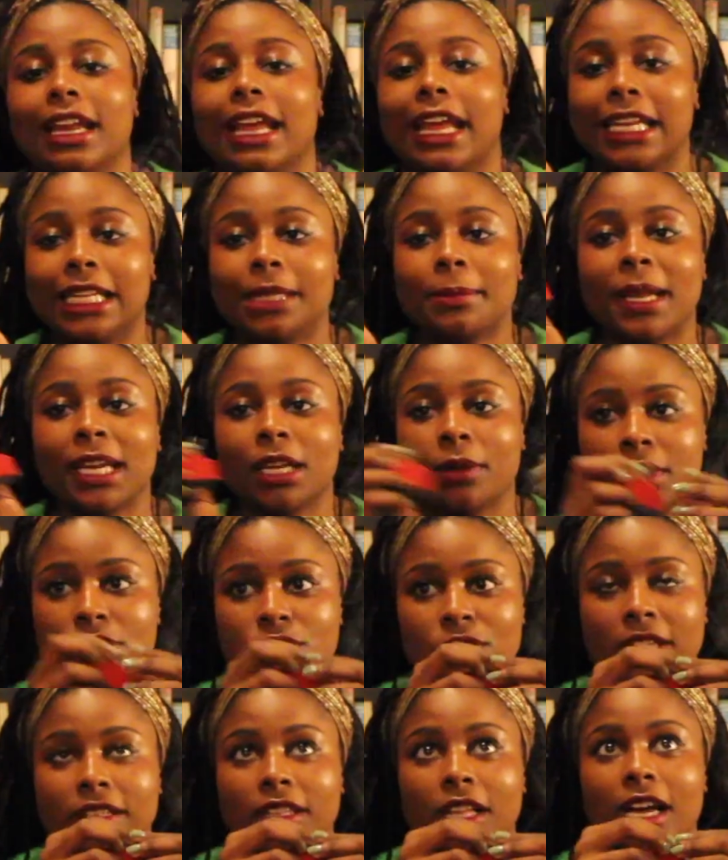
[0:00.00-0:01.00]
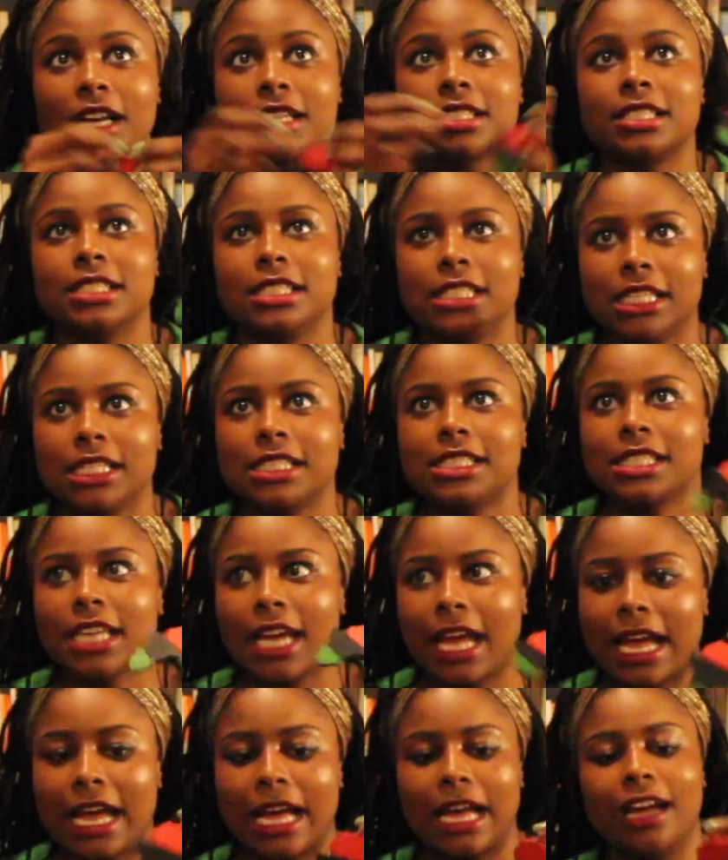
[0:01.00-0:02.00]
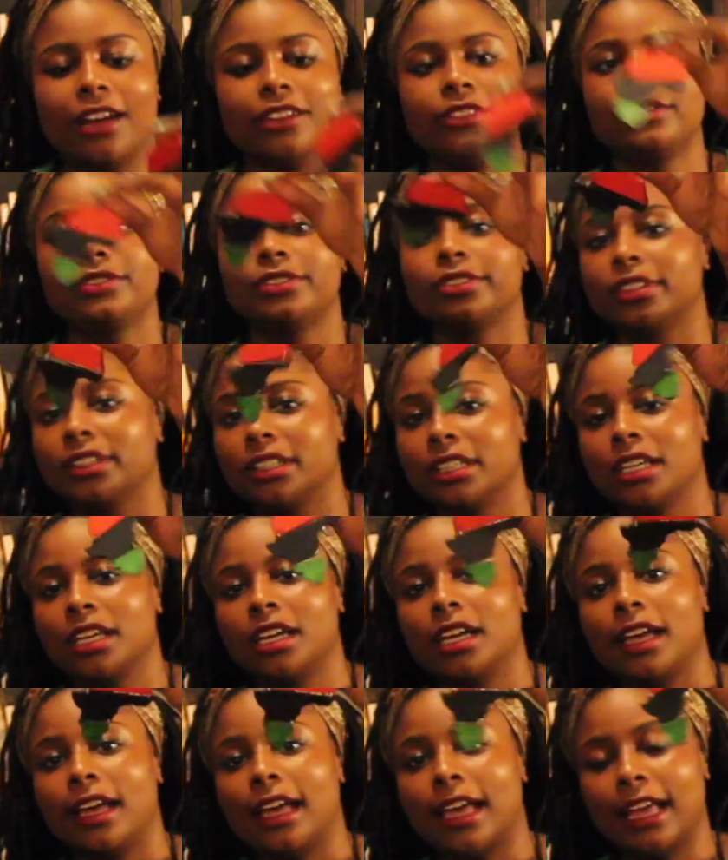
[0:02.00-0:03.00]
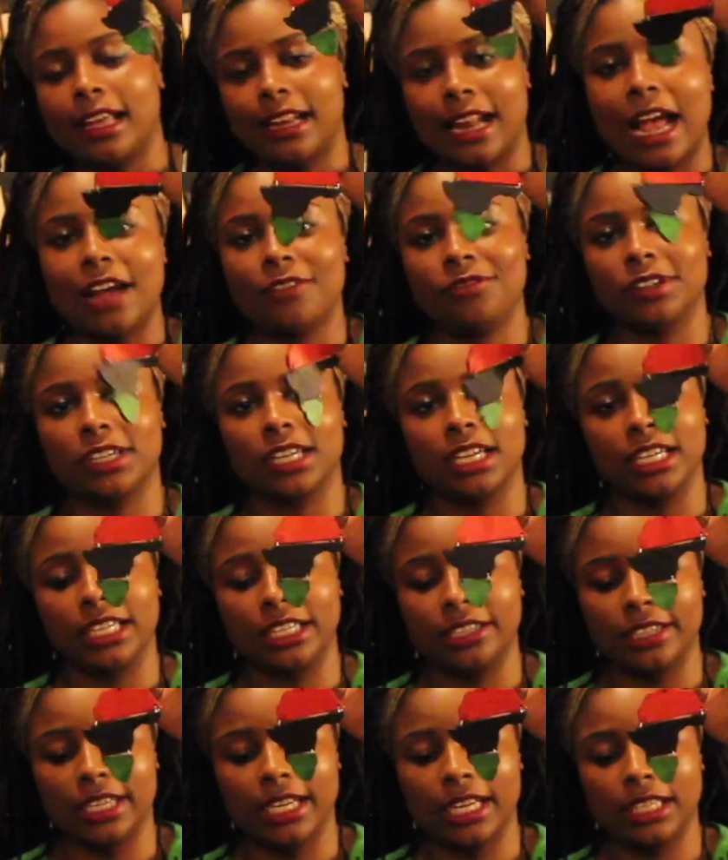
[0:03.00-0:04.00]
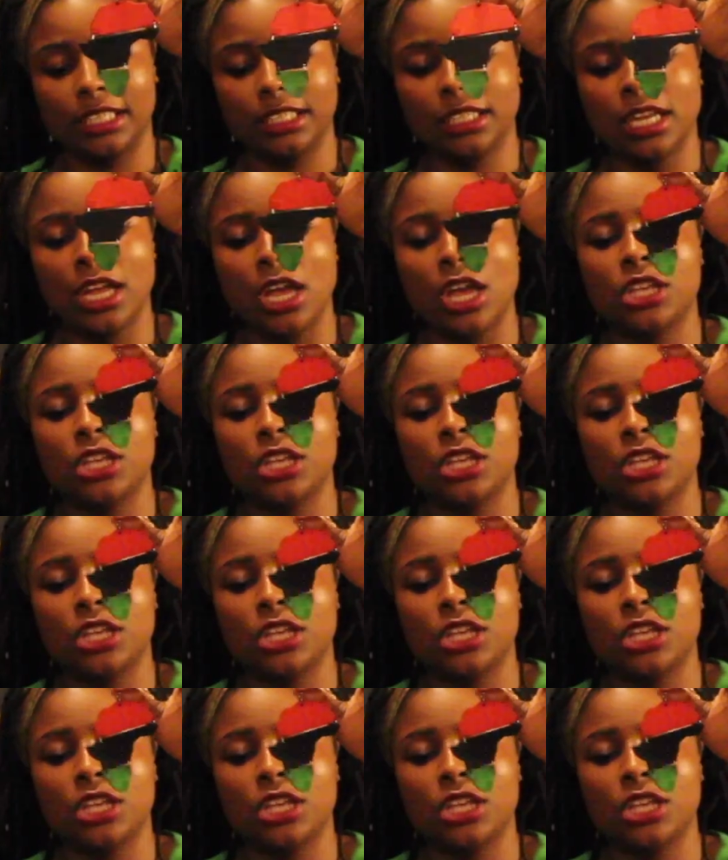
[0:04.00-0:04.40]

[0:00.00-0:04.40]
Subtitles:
Anybody with dreadlocks needs to have an Africa earring.